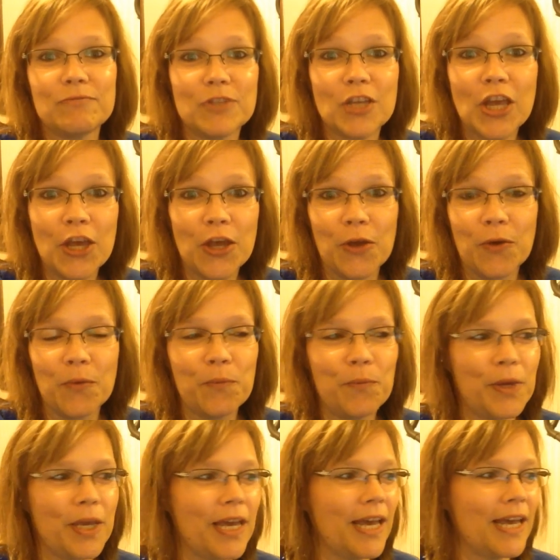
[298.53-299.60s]
too,
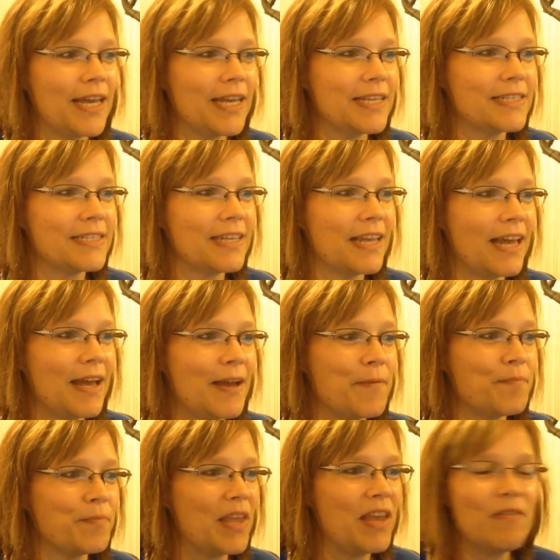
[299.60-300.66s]
because
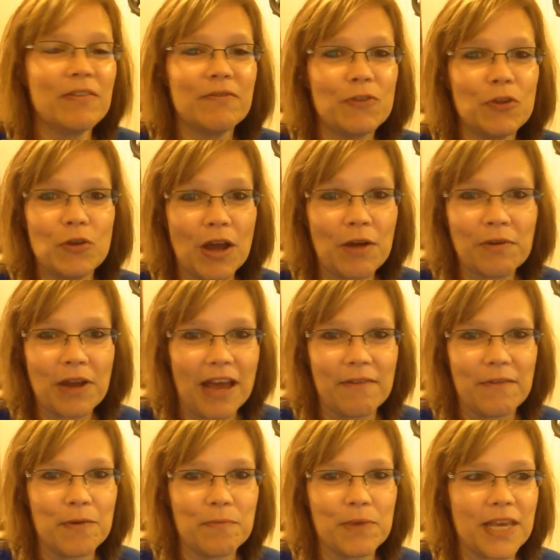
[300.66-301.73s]
even if you don't
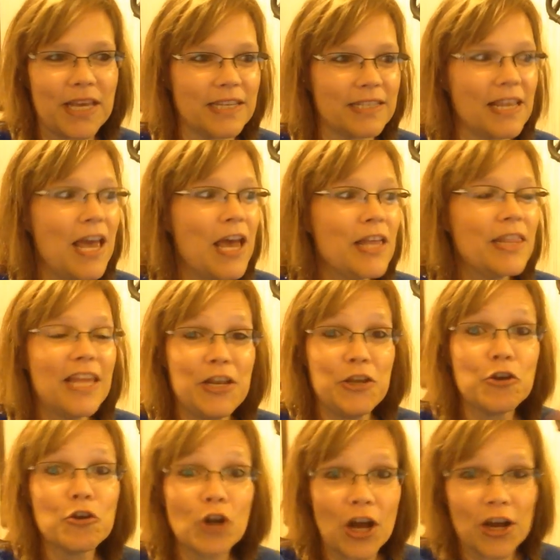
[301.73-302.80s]
have it, because then
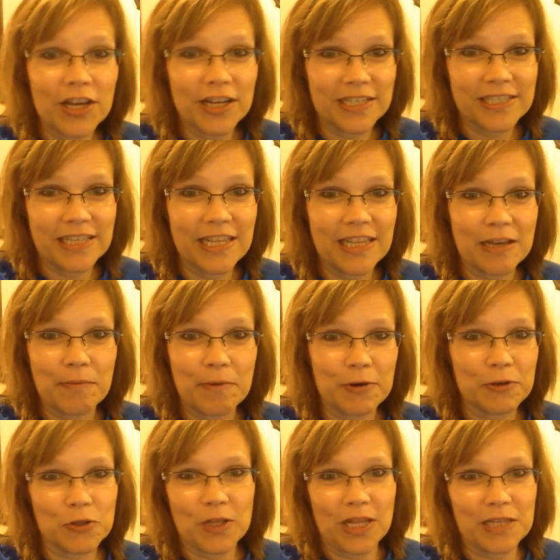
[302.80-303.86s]
you're not going to see the
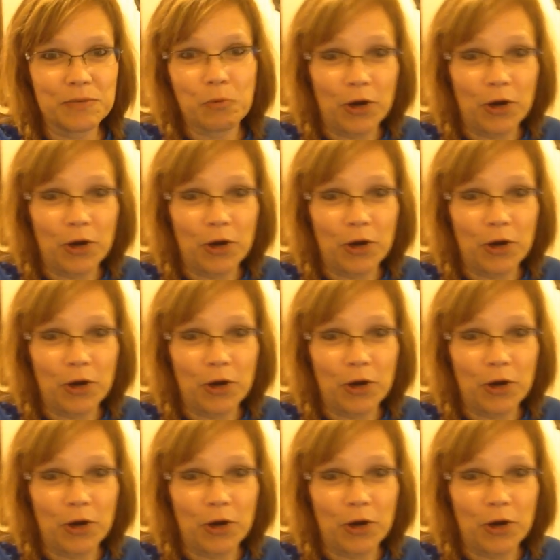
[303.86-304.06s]
commercial. That's